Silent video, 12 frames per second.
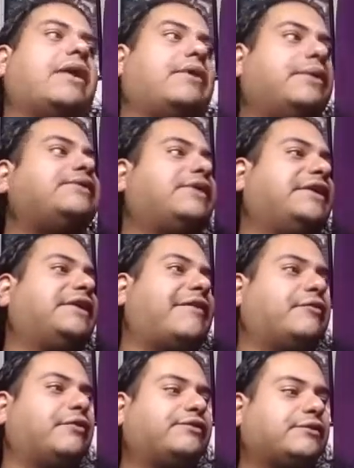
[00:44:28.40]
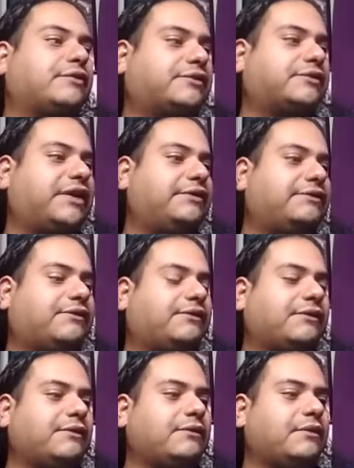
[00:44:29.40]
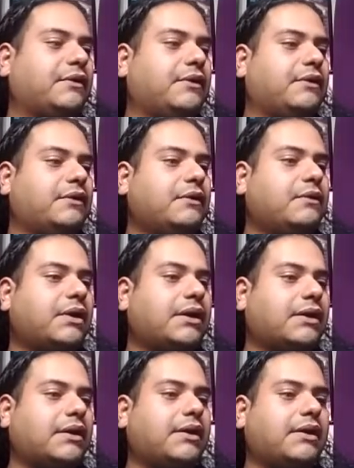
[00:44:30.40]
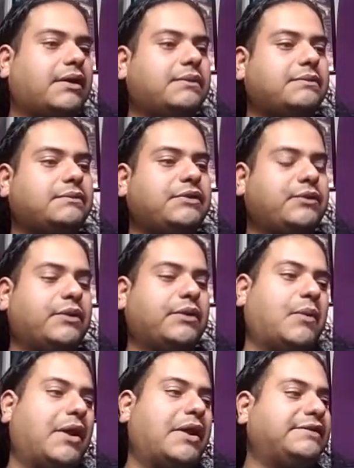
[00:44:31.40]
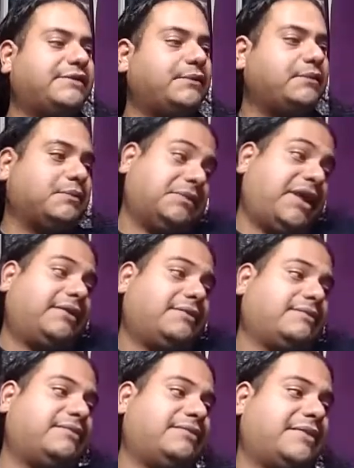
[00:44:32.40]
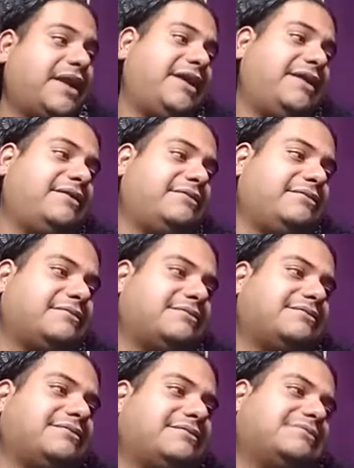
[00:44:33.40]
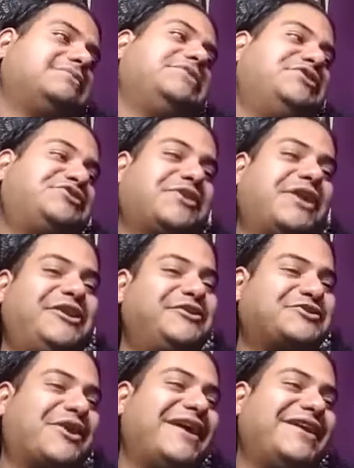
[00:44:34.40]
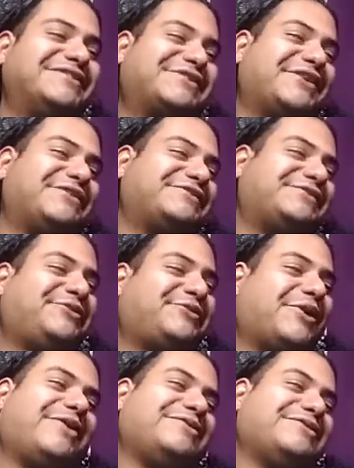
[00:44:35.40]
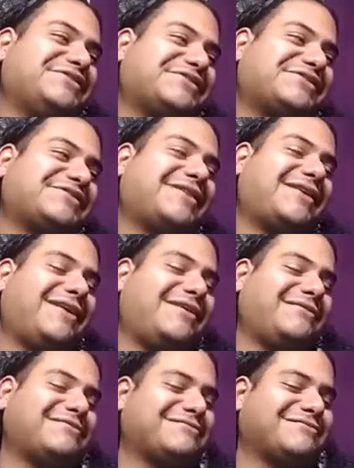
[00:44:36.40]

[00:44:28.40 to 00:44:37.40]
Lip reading: always did have those kids too, where you would want to like, hey, you're trying to sell too. So I was just like, hey,